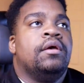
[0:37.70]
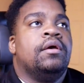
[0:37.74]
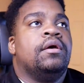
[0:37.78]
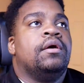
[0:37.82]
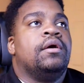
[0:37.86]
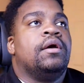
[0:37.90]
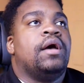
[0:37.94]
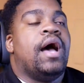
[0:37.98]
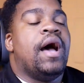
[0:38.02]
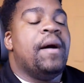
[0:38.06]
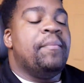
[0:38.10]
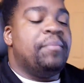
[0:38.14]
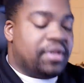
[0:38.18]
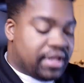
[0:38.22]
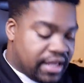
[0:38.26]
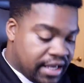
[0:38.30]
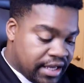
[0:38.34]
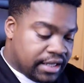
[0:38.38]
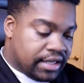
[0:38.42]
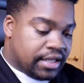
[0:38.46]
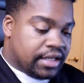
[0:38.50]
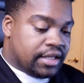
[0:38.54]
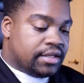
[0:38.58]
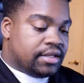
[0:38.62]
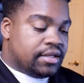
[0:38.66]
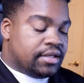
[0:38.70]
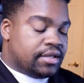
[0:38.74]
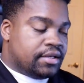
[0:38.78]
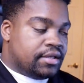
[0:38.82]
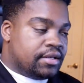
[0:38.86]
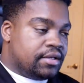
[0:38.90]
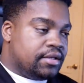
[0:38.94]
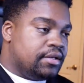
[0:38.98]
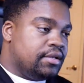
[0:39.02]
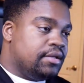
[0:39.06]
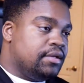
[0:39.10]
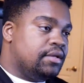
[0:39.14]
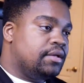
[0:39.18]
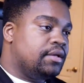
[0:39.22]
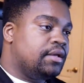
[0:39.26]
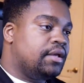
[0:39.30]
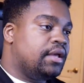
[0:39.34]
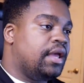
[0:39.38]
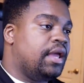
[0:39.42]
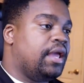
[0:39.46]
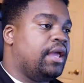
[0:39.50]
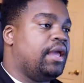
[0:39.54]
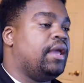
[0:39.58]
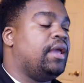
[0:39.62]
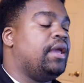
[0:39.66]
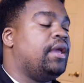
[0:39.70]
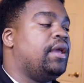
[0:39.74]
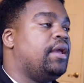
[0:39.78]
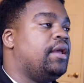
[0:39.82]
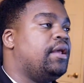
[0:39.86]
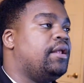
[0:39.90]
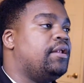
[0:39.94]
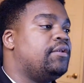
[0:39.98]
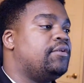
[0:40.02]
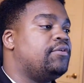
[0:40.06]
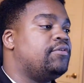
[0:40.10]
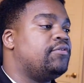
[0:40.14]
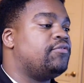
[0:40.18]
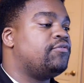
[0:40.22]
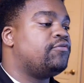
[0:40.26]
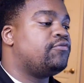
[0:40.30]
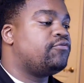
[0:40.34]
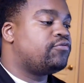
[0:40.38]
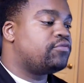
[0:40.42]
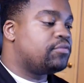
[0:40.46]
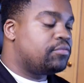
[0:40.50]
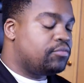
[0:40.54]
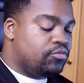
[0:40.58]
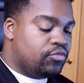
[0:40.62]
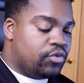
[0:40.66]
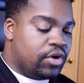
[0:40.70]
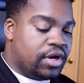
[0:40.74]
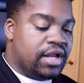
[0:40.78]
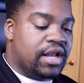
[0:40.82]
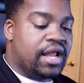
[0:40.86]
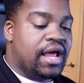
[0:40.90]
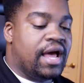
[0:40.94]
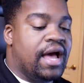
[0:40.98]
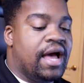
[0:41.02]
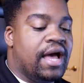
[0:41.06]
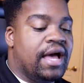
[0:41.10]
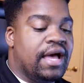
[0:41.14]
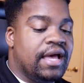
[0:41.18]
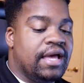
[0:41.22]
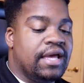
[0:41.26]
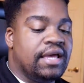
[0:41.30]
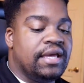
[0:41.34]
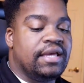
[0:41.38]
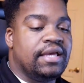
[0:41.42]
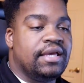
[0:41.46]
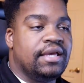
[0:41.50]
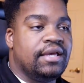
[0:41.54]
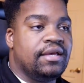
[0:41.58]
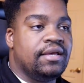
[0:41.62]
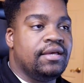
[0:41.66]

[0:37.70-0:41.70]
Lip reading: I played it, and from what I